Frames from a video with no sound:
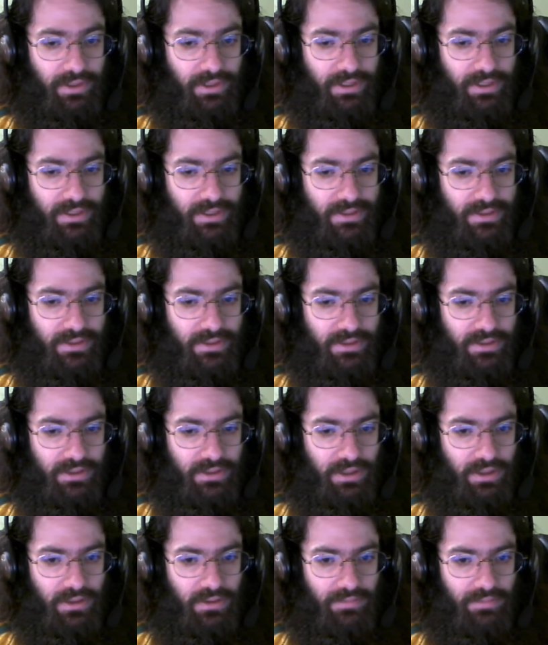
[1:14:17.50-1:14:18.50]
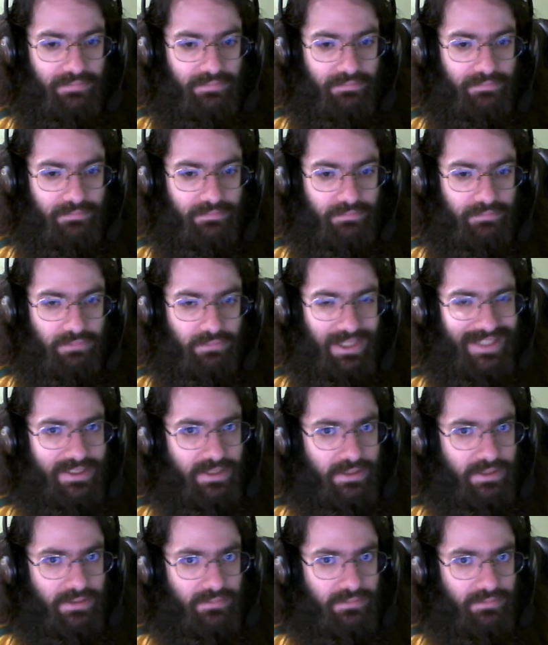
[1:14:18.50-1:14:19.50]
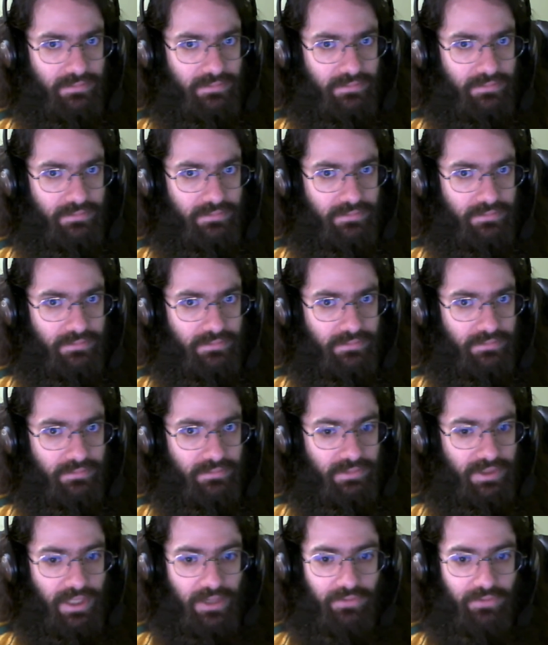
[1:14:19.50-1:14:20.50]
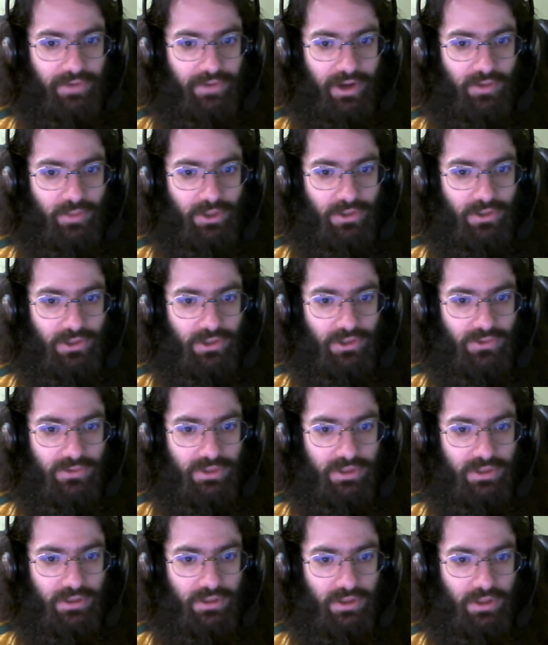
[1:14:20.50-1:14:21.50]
is pleasant in that environment to use.